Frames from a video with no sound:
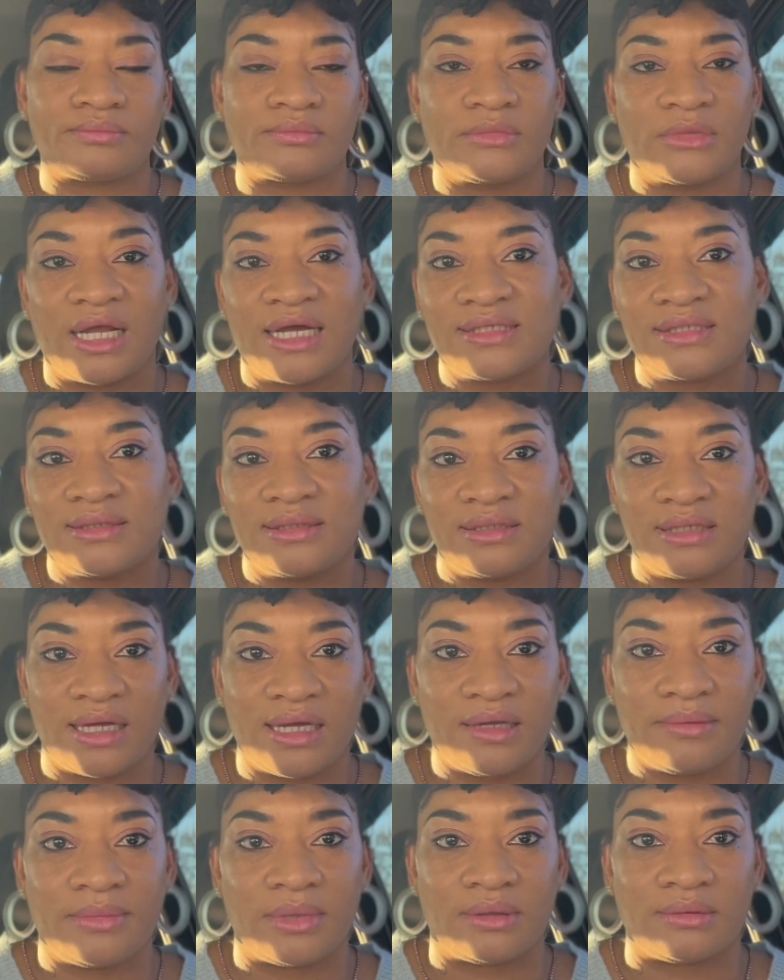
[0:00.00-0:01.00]
That's a
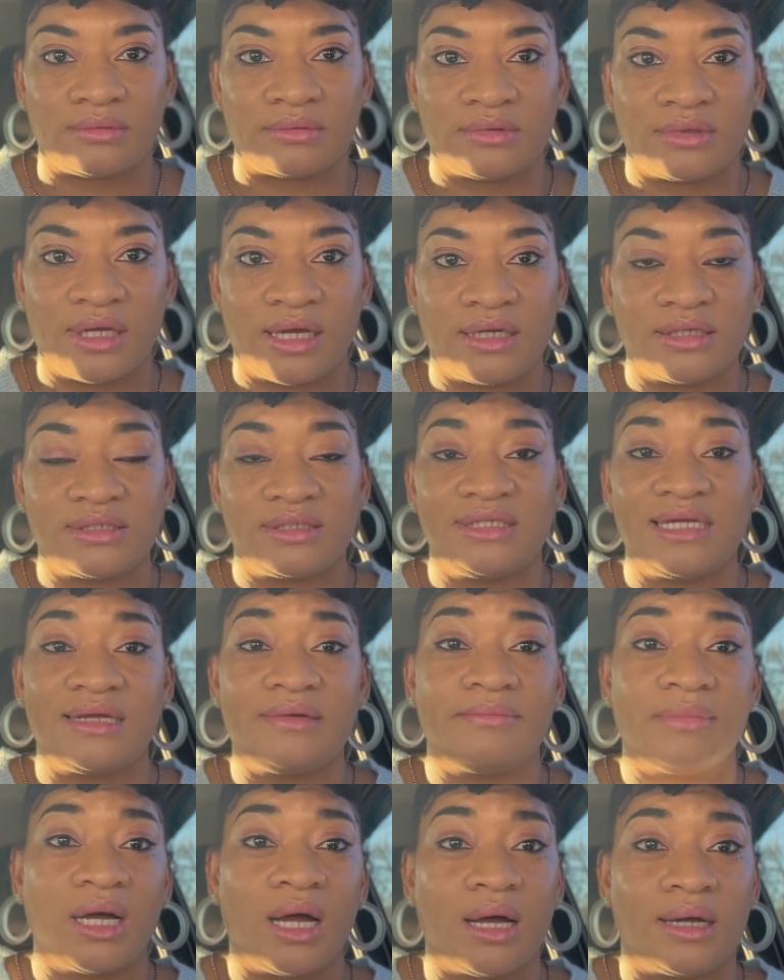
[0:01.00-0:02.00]
demon. That is
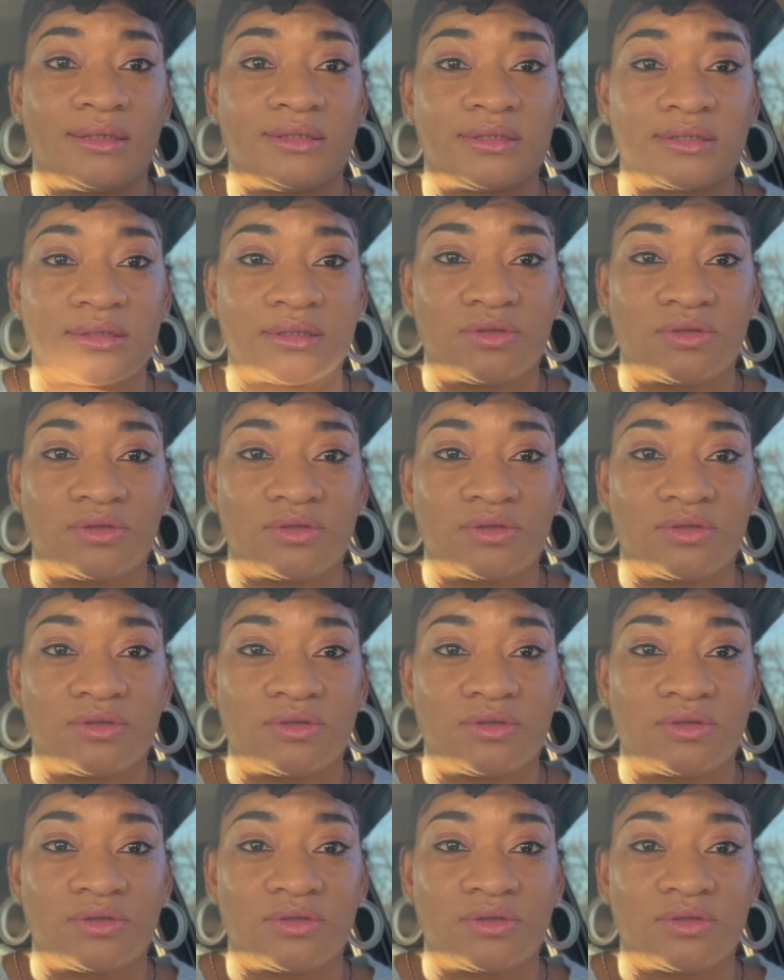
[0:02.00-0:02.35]
demons.